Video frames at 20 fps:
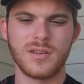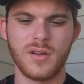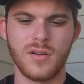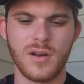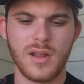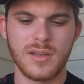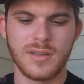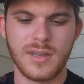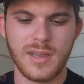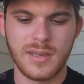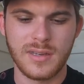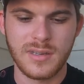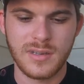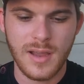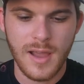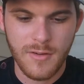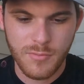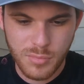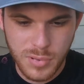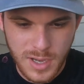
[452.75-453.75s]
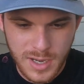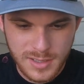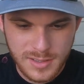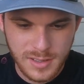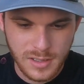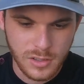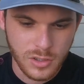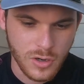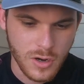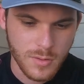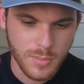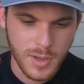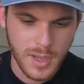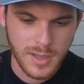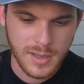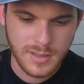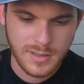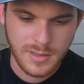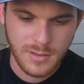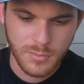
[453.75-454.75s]
known as a soft plastic
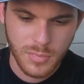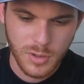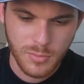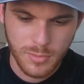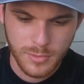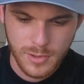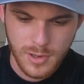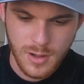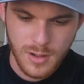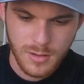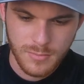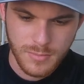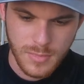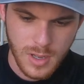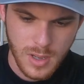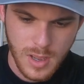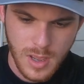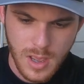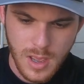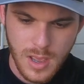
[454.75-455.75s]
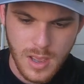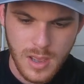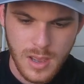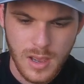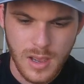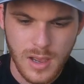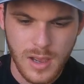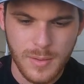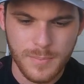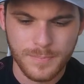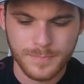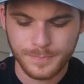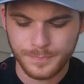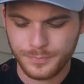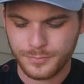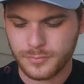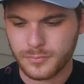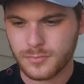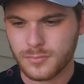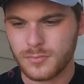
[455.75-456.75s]
jerkbait, as some people call them.
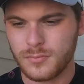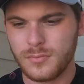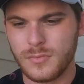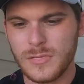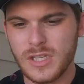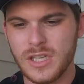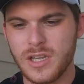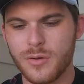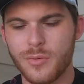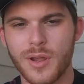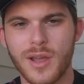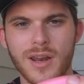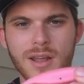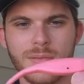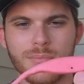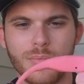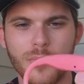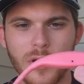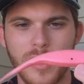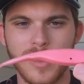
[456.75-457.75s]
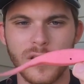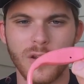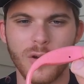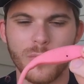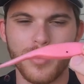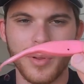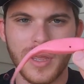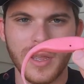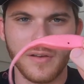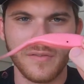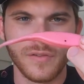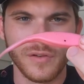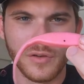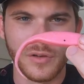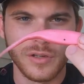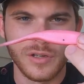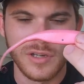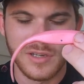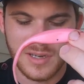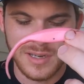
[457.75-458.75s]
Here we got a pretty little pink
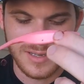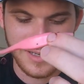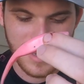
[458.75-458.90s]
fluke, just because